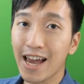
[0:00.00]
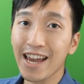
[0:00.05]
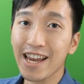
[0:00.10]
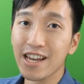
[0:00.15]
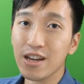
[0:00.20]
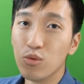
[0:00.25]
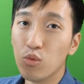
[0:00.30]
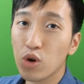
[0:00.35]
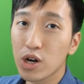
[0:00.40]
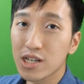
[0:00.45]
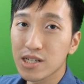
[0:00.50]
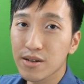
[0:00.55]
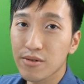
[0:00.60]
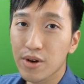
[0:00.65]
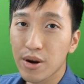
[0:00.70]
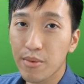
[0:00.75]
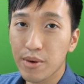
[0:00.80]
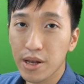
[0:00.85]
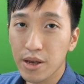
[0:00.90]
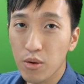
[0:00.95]
Hey, what is up
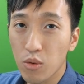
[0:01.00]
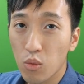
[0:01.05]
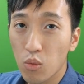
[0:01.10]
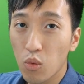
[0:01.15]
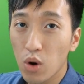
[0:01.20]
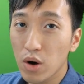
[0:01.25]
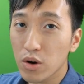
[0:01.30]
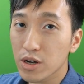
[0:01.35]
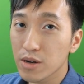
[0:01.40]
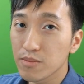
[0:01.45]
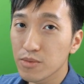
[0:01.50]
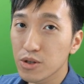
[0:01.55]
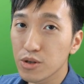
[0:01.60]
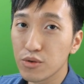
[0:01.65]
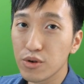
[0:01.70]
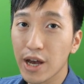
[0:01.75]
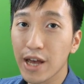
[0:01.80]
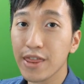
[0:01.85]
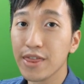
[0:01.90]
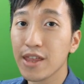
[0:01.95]
everybody? Welcome
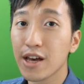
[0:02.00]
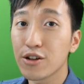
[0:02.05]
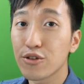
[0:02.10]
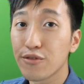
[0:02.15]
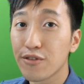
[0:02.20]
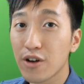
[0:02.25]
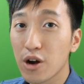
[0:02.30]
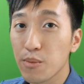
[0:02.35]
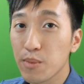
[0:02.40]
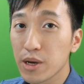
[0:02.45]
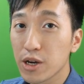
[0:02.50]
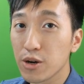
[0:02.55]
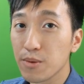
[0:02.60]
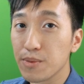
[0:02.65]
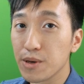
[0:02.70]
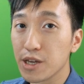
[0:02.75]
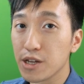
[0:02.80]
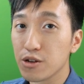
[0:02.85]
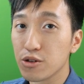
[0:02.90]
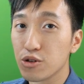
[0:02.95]
to another FileMaker
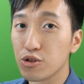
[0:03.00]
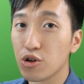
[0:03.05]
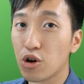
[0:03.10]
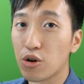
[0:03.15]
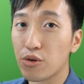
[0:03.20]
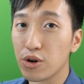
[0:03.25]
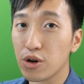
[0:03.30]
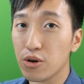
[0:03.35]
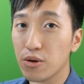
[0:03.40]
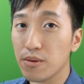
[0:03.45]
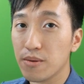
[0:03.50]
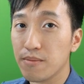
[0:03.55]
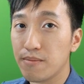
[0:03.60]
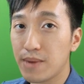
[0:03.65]
beginner tutorial.